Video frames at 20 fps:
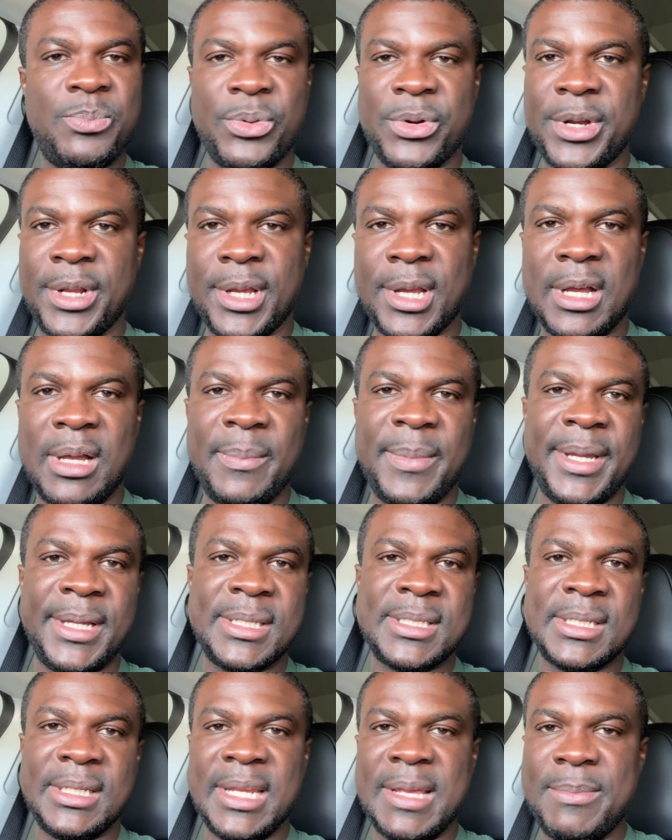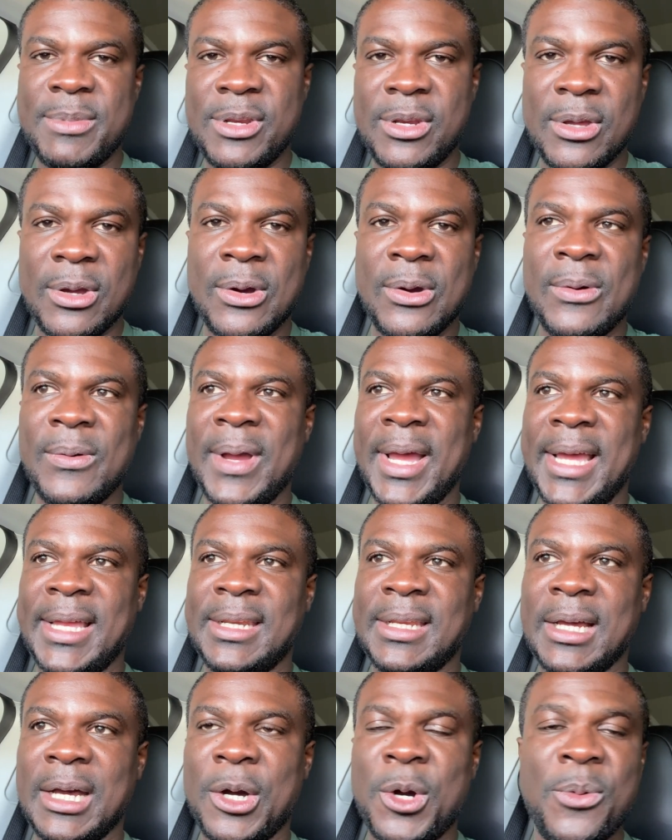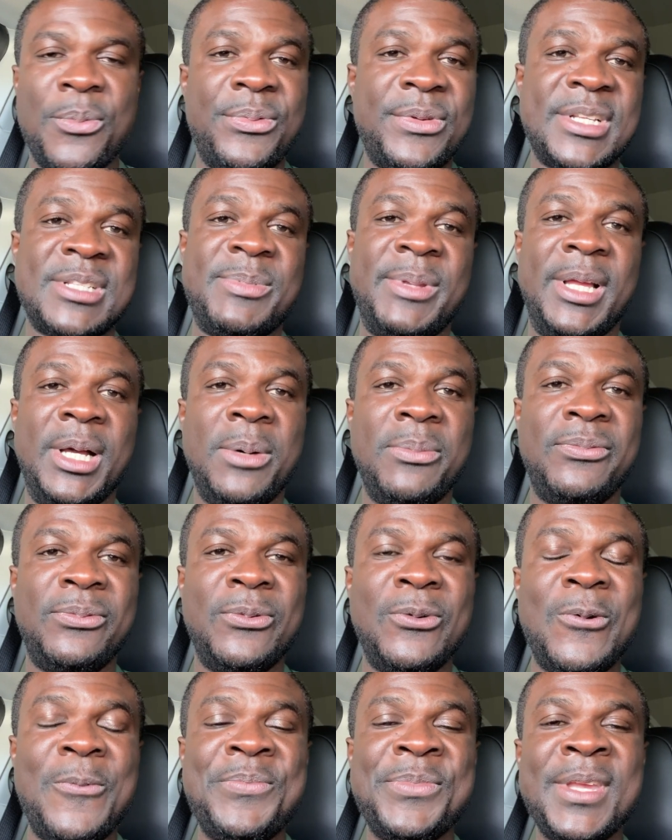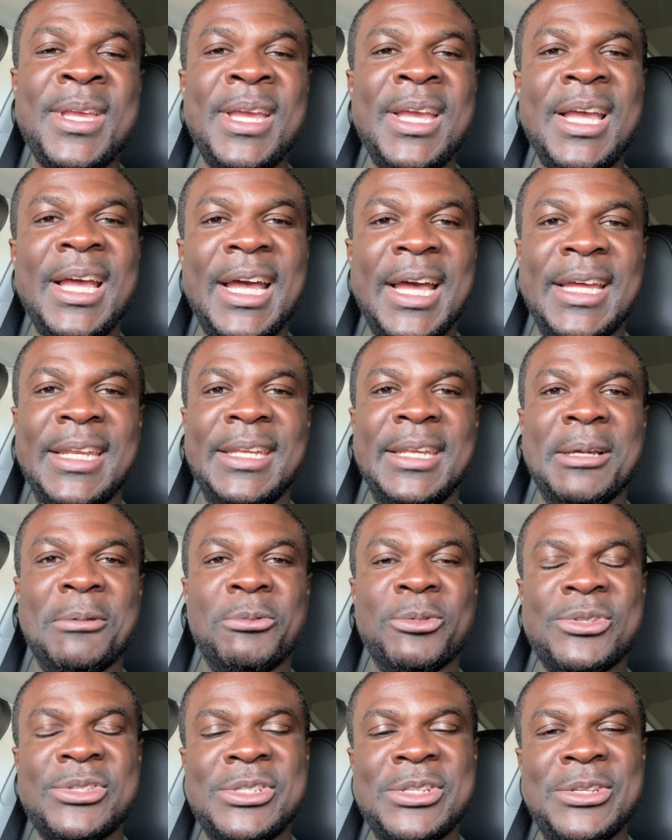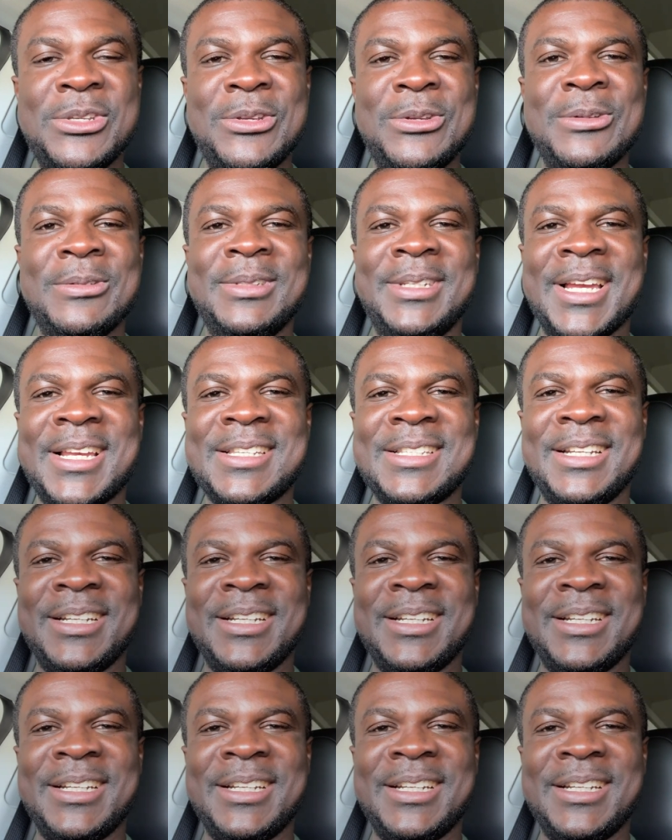put in the comments, let me know, and I uh, hope this has been helpful, and then we'll see you next